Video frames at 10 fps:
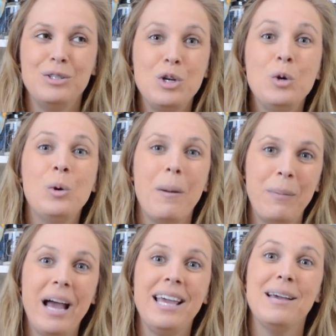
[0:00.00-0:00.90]
to
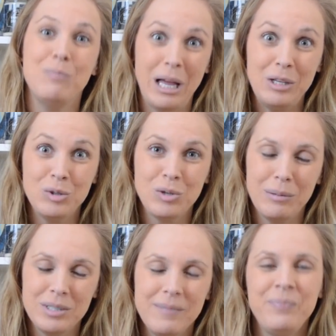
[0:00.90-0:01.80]
my
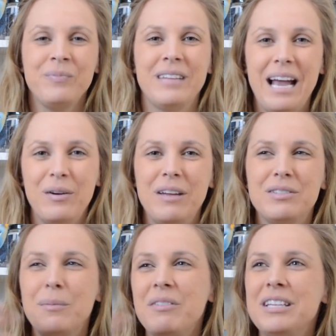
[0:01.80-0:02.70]
manuscript. Now, if
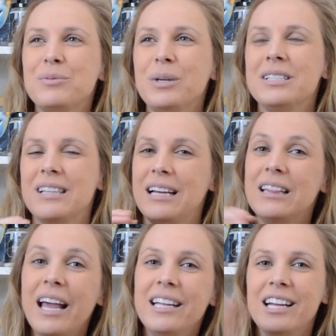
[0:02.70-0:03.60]
some of these words like
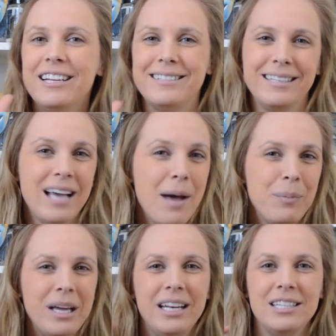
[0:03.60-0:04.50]
line edits and
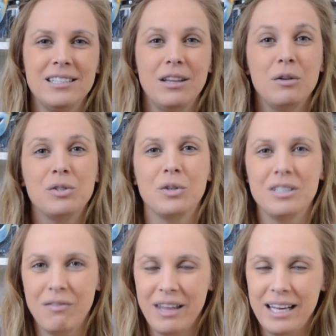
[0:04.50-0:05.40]
copy edits and those
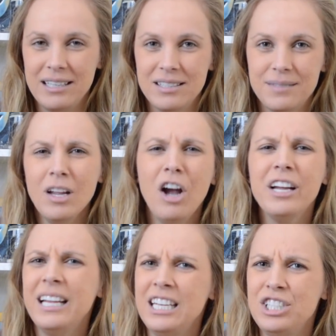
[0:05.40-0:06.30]
sorts of things are
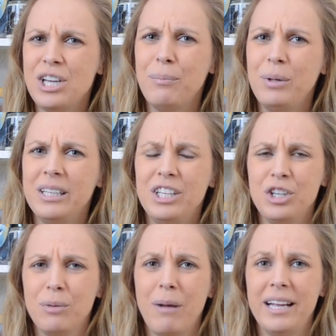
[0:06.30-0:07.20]
getting jumbled in
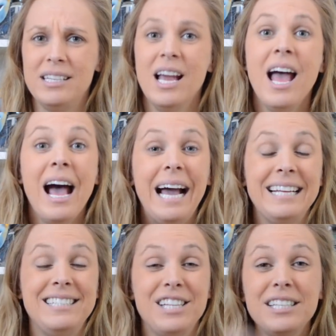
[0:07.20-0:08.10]
your mind, I
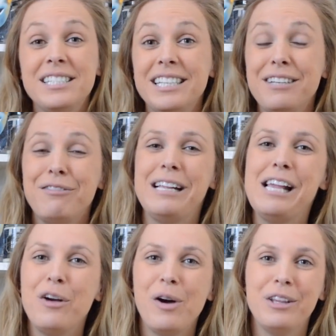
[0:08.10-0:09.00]
just did a
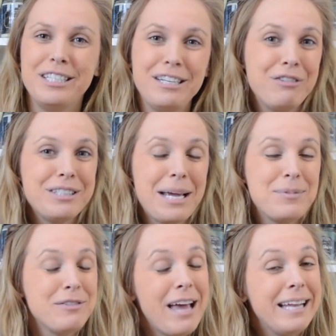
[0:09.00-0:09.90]
video on the different
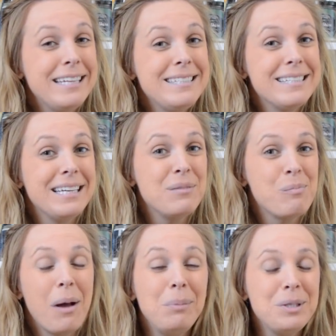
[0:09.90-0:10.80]
types of edits in
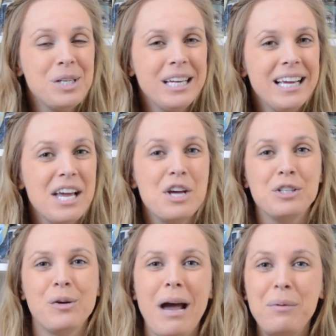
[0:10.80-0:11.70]
publishing,
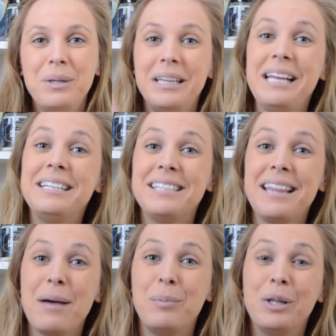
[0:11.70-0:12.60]
so I will link to
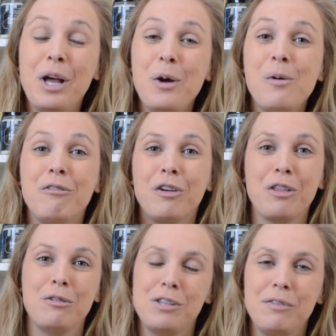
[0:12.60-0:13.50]
that below for
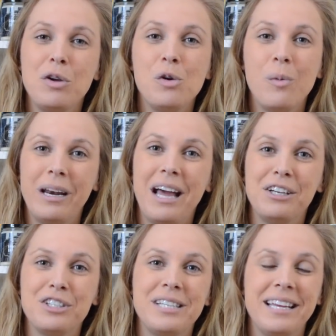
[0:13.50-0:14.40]
those of you who want to
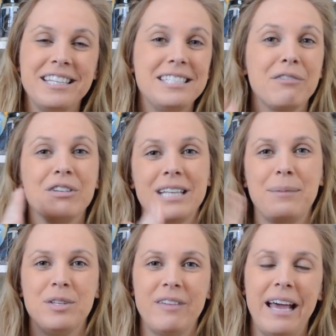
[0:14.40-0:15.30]
understand the different
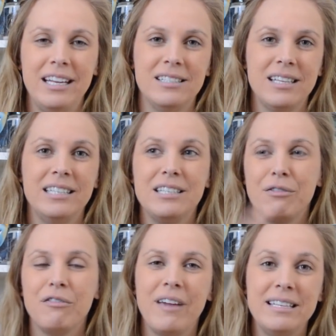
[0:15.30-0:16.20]
types of edits and
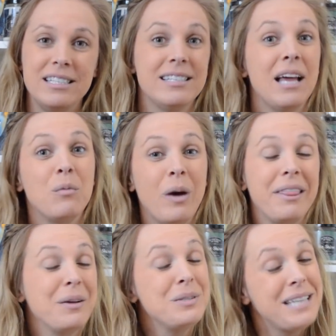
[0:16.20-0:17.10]
different phases and what
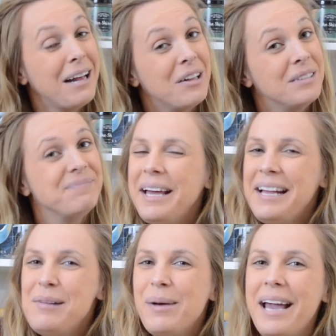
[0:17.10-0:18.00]
those tackle.
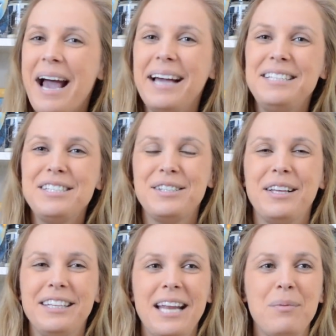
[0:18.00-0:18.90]
Anyway, I just
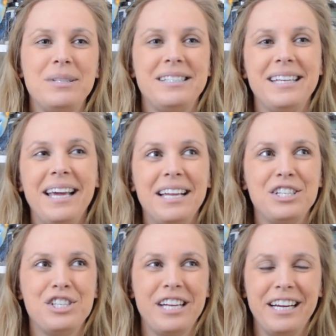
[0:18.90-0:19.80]
thought that I would sit and
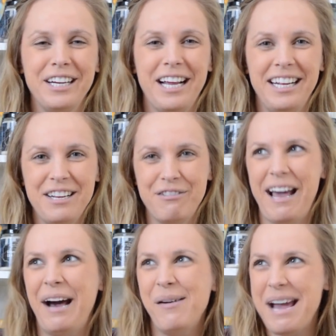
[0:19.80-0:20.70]
share kind of
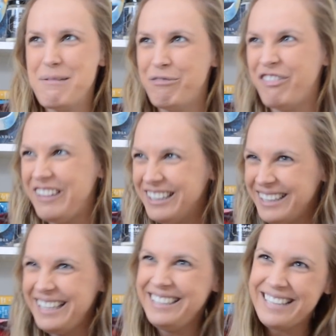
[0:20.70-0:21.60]
how I'm
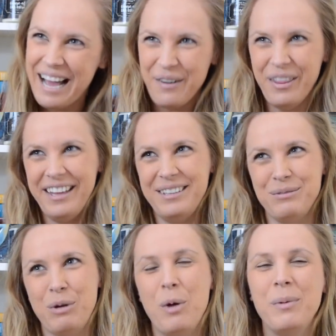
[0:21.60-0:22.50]
feeling now that
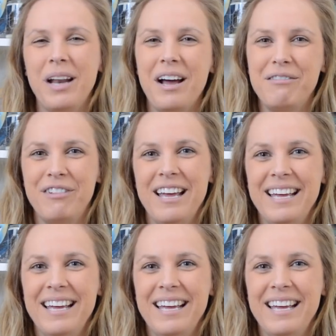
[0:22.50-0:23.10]
Romanov